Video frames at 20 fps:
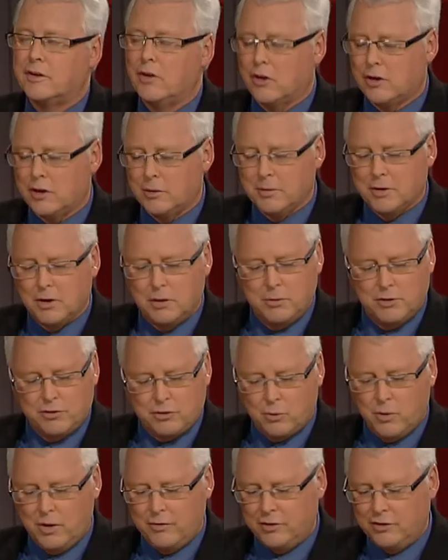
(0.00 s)
document on which
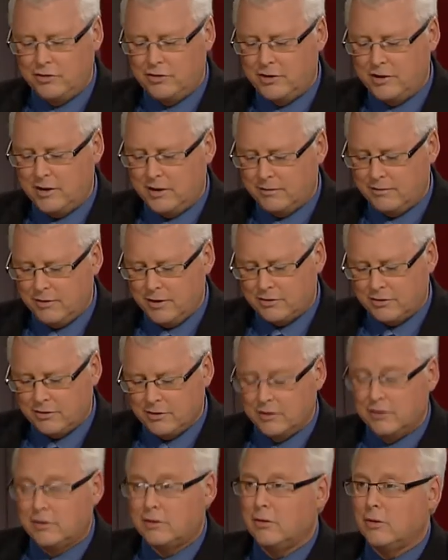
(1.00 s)
the Refugee Convention
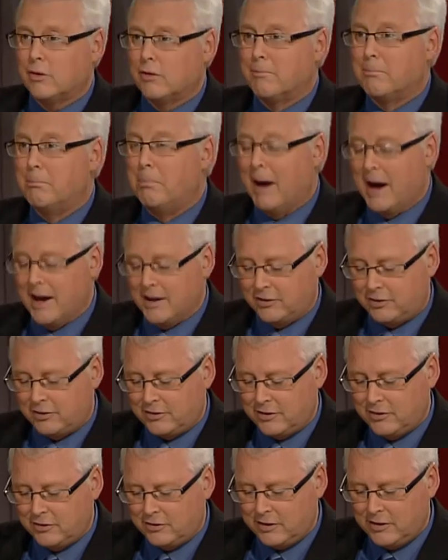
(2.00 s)
is sort of
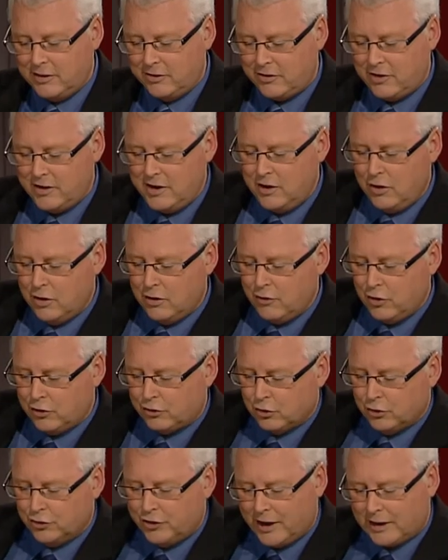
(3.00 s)
based is the
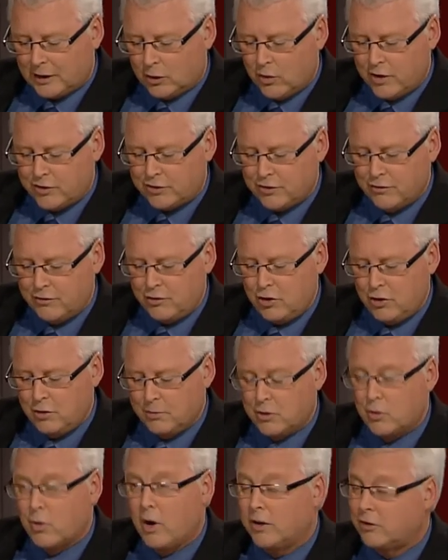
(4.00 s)
Universal Declaration of
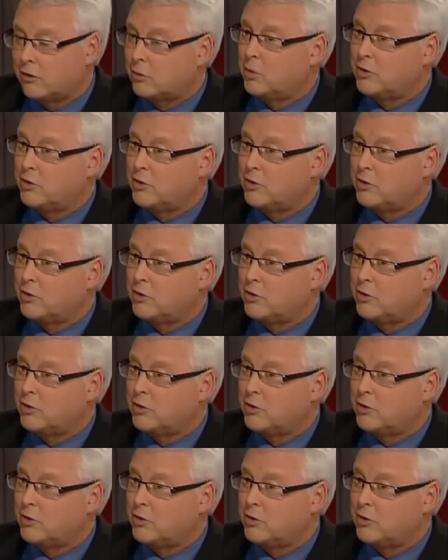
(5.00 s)
Human Rights,